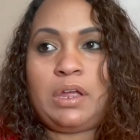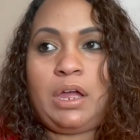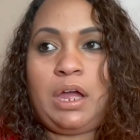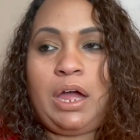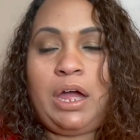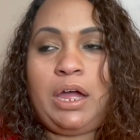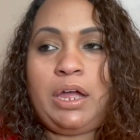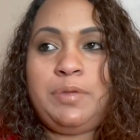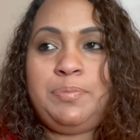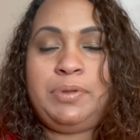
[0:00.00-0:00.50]

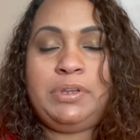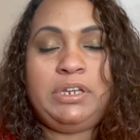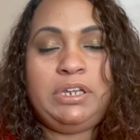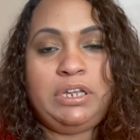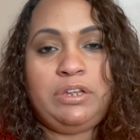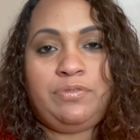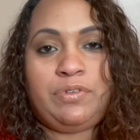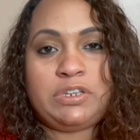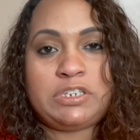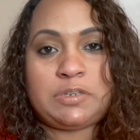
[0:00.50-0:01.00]
I
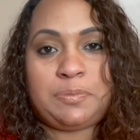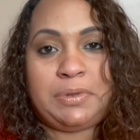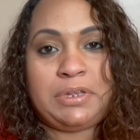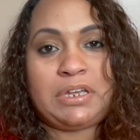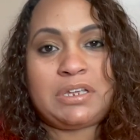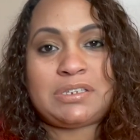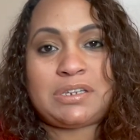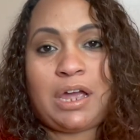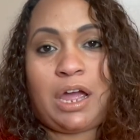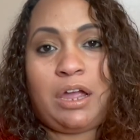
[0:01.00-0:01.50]
believe it's
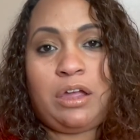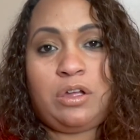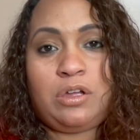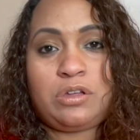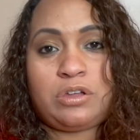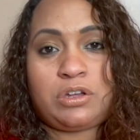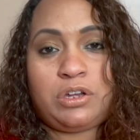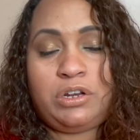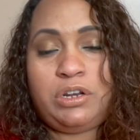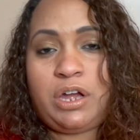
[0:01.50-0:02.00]
because I
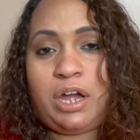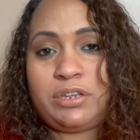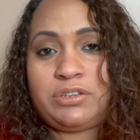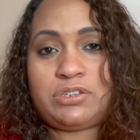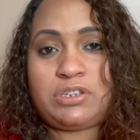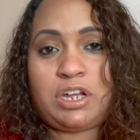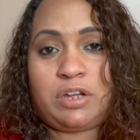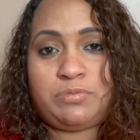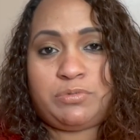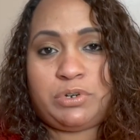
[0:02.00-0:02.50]
could not
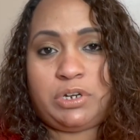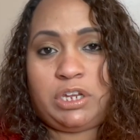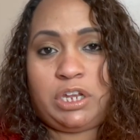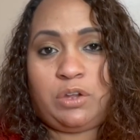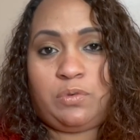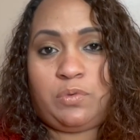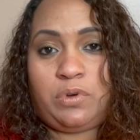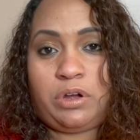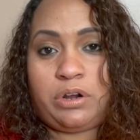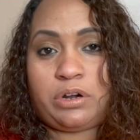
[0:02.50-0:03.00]
stop
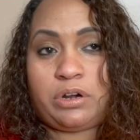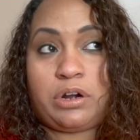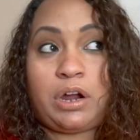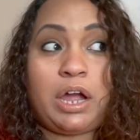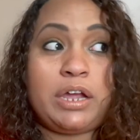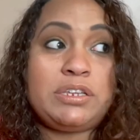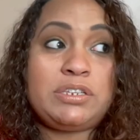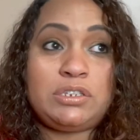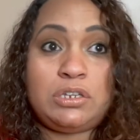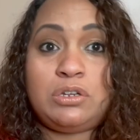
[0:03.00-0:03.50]
drinking water.
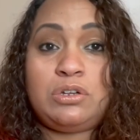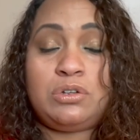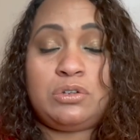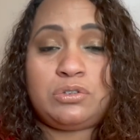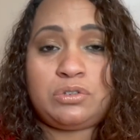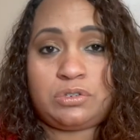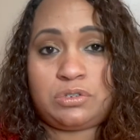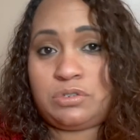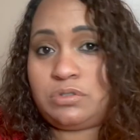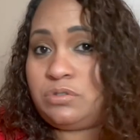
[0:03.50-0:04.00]
I
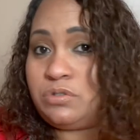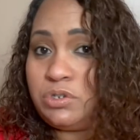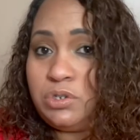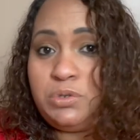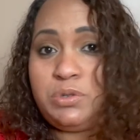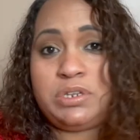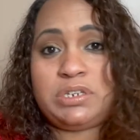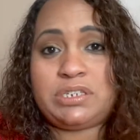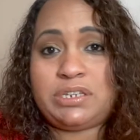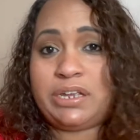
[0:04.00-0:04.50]
still, to
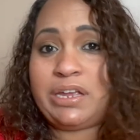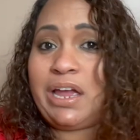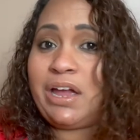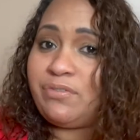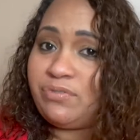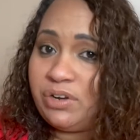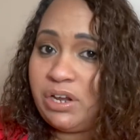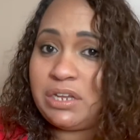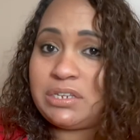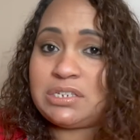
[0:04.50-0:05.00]
this day,
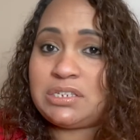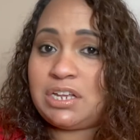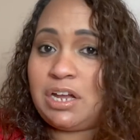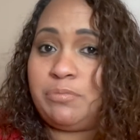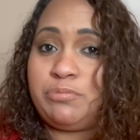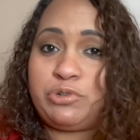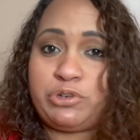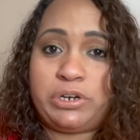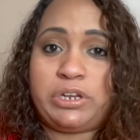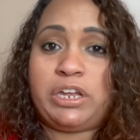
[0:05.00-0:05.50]
have not
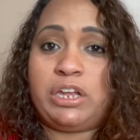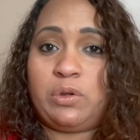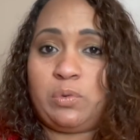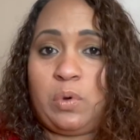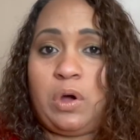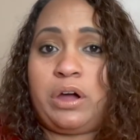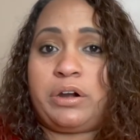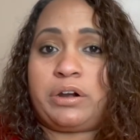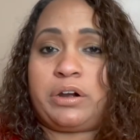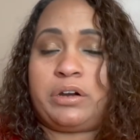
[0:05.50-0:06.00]
stopped drinking
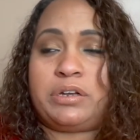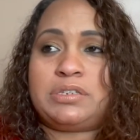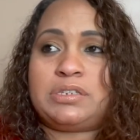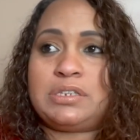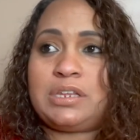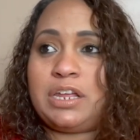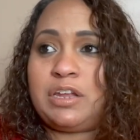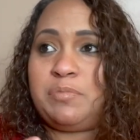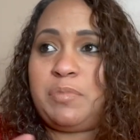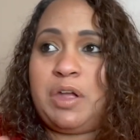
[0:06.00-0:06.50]
water. It's
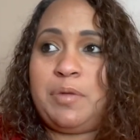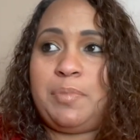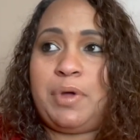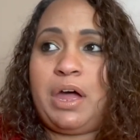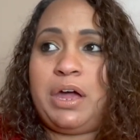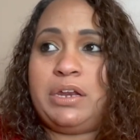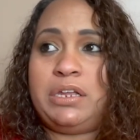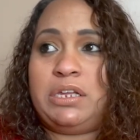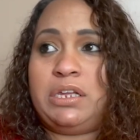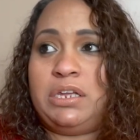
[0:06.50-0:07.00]
like my
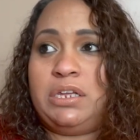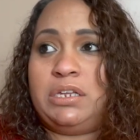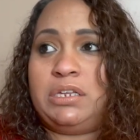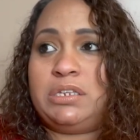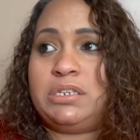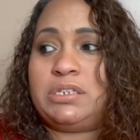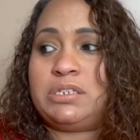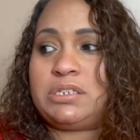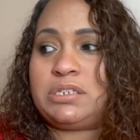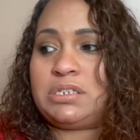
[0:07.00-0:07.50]
body
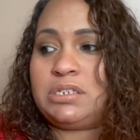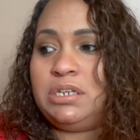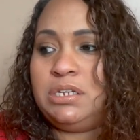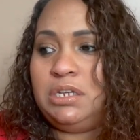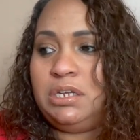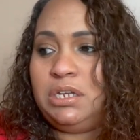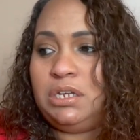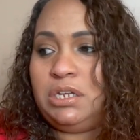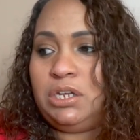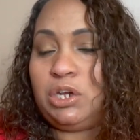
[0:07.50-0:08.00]
is
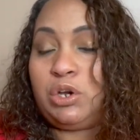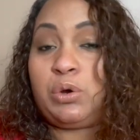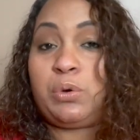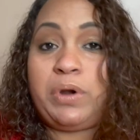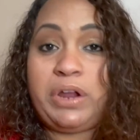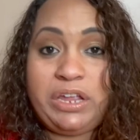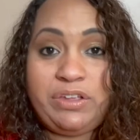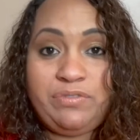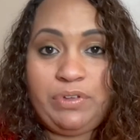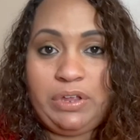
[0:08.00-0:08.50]

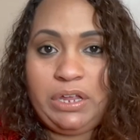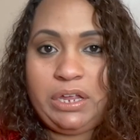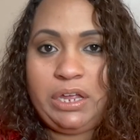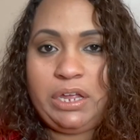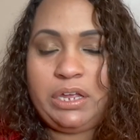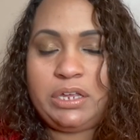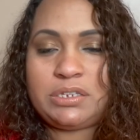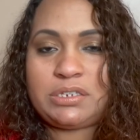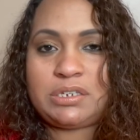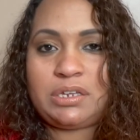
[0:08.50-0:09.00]
craving
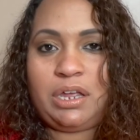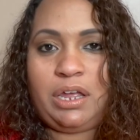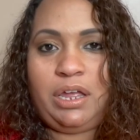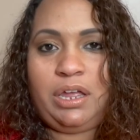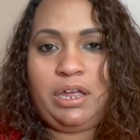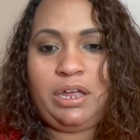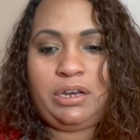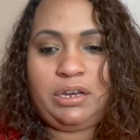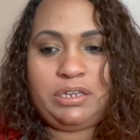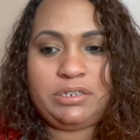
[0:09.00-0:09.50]
it
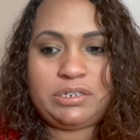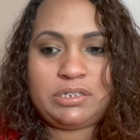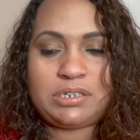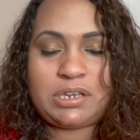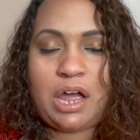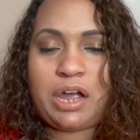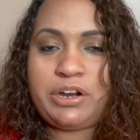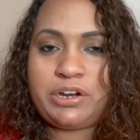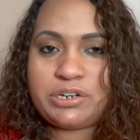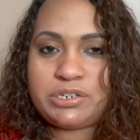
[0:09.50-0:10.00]
and it
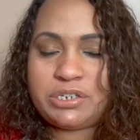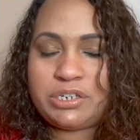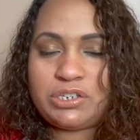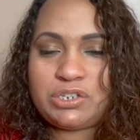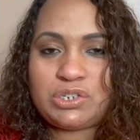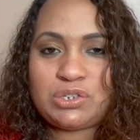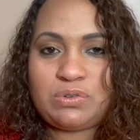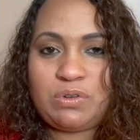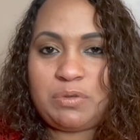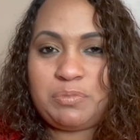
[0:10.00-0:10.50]
desires it.
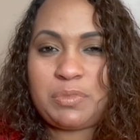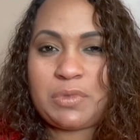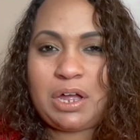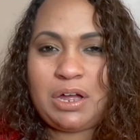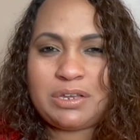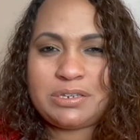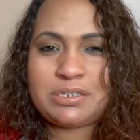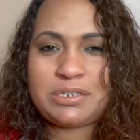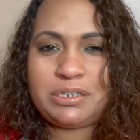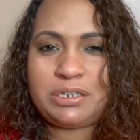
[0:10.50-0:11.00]
So I'm
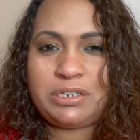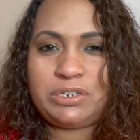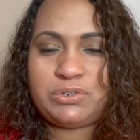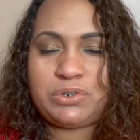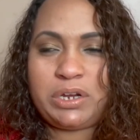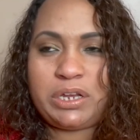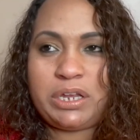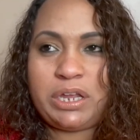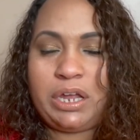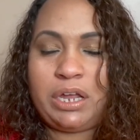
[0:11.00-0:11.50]
constantly
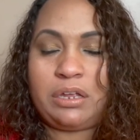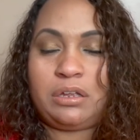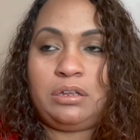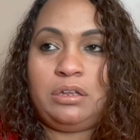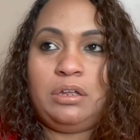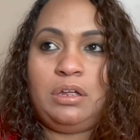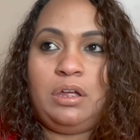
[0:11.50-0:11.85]
drinking.